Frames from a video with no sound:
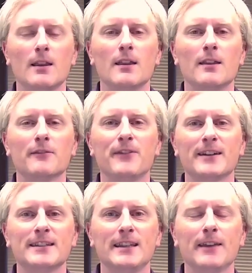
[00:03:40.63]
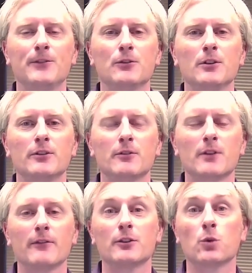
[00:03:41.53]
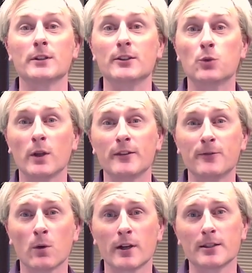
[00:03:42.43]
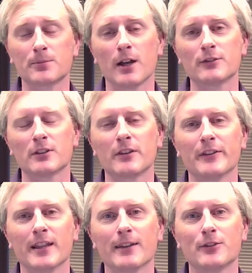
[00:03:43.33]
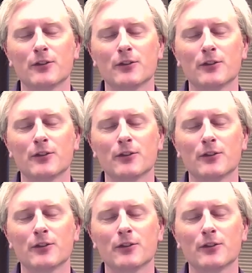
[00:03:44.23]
And finally, if you're using Revit 2024 on a project in the last year,